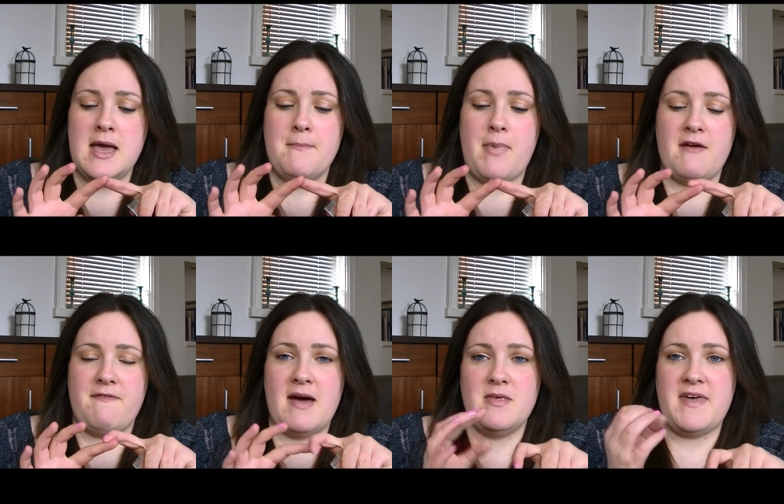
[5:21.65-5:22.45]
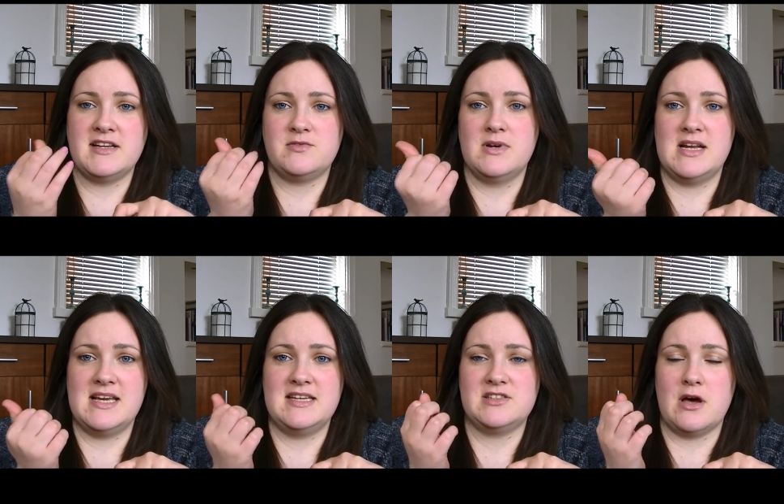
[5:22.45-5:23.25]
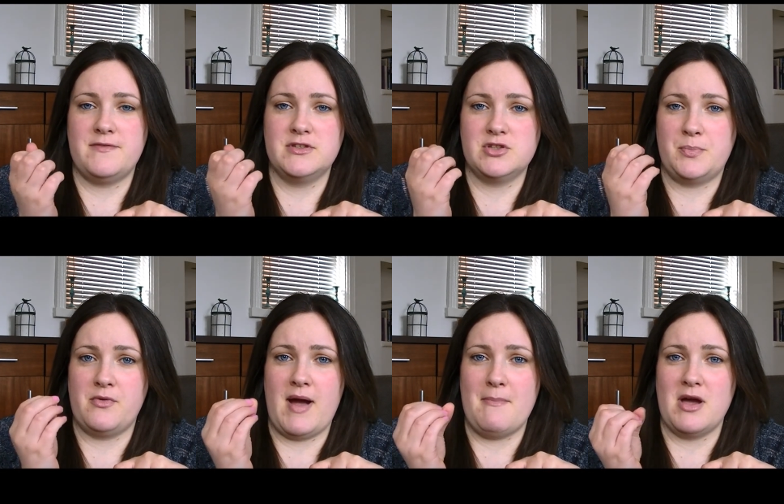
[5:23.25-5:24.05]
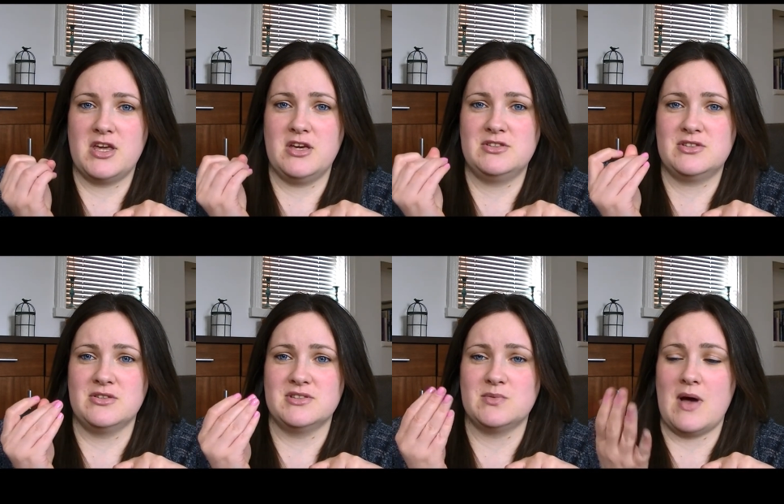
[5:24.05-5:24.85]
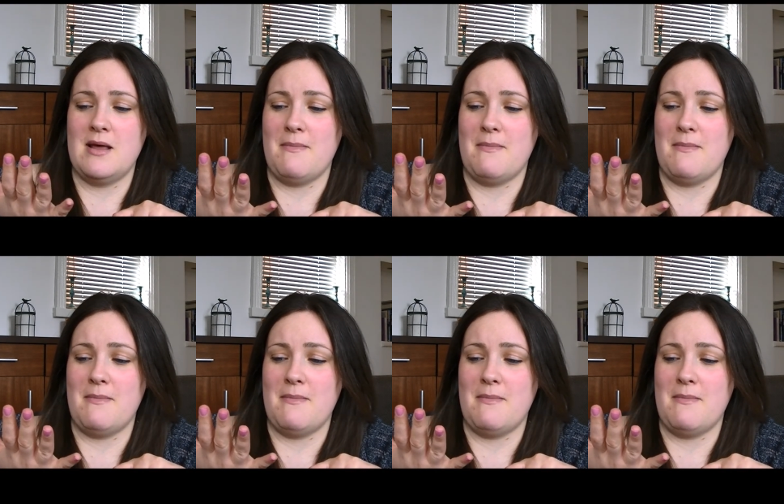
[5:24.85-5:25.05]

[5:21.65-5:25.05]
but I found that that's really softened up around my cuticles as well,